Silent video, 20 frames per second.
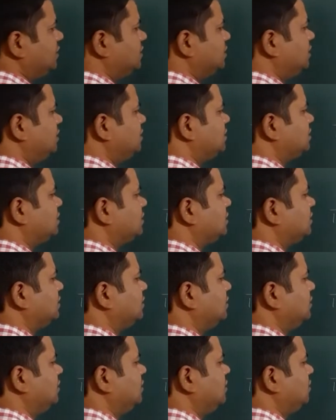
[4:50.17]
This is
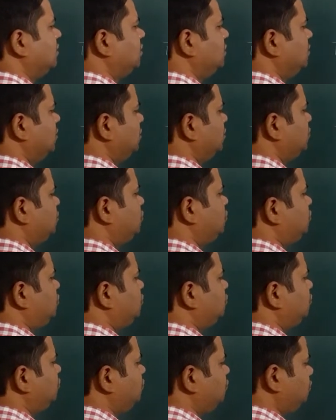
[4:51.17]

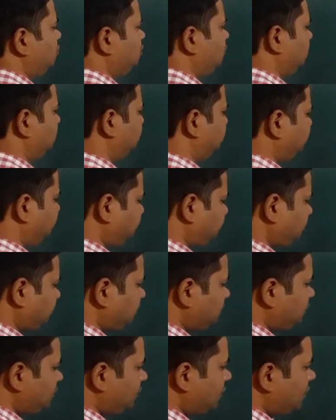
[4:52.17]
2
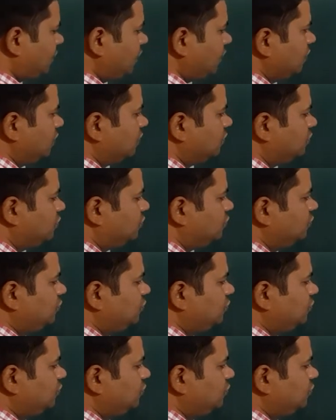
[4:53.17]
into 2